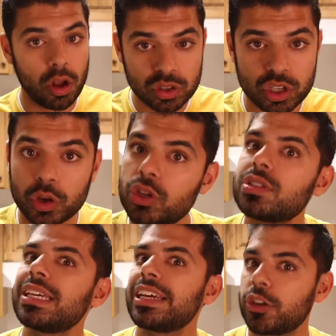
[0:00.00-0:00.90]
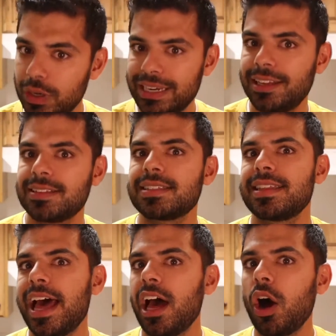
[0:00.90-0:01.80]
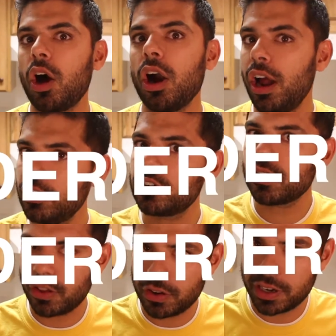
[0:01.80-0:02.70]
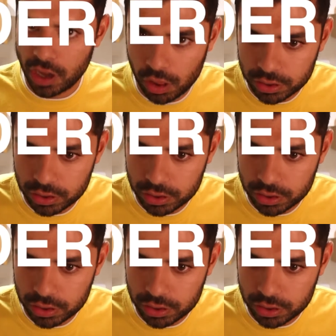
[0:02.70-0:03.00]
also using ingredients that are under $30.